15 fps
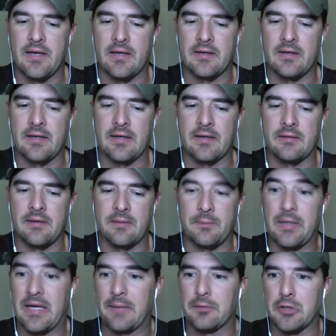and,
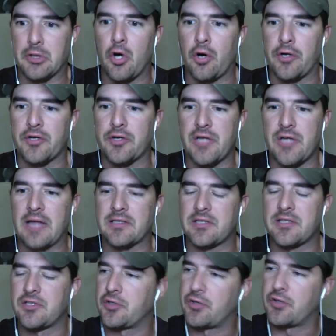and, and being able to call your
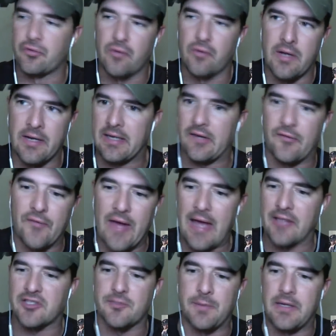shots because you're, you're running at a
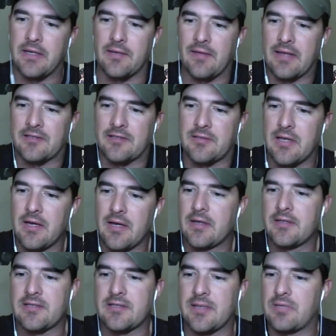fast speed and that's
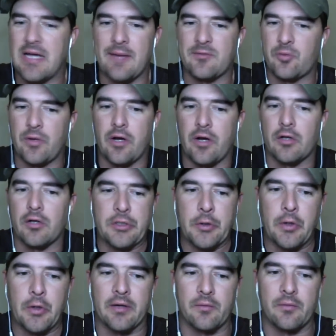sometimes we all
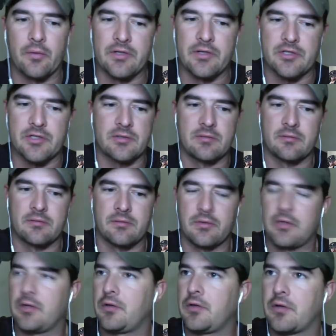do it. We just,
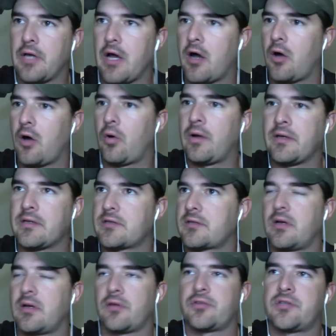you, you go and just,
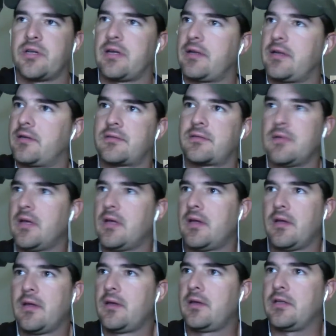oh shit, I just,
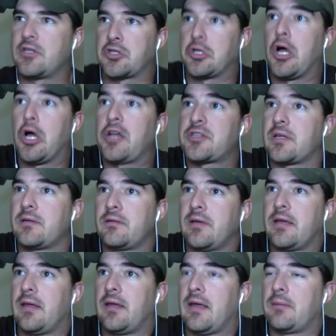you just lost it.
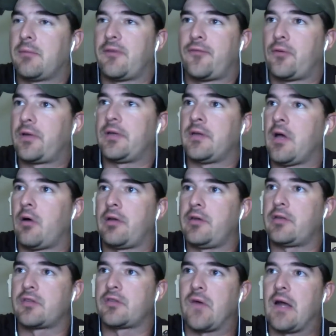And, and before you know it, you
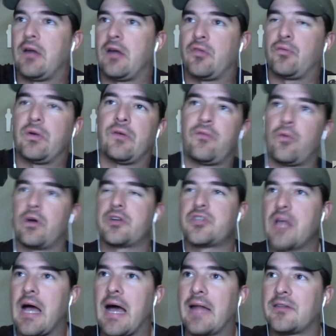just fired three or four
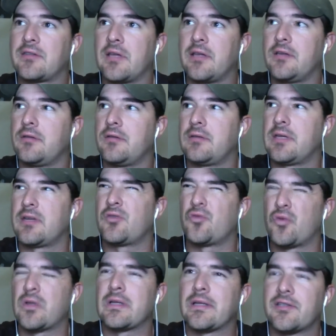shots and you didn't
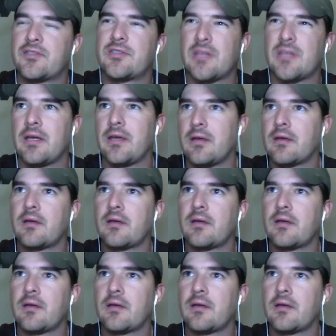really see